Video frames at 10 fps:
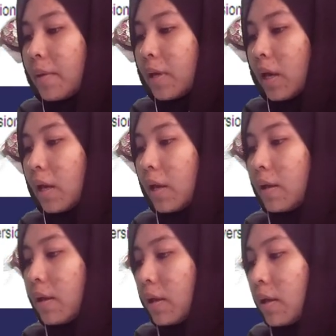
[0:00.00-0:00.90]
Okay,
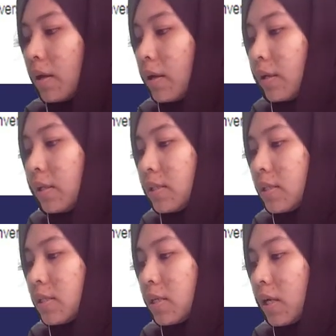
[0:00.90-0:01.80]
this
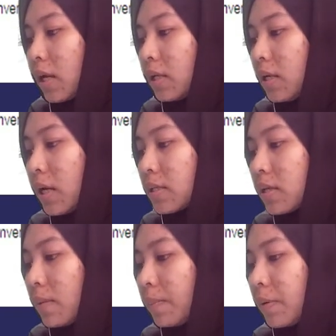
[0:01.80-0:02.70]
is another
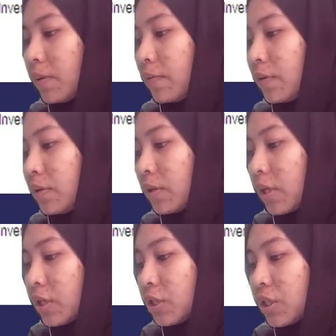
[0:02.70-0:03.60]
example for
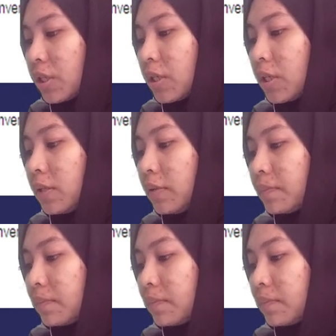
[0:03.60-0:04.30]
notation.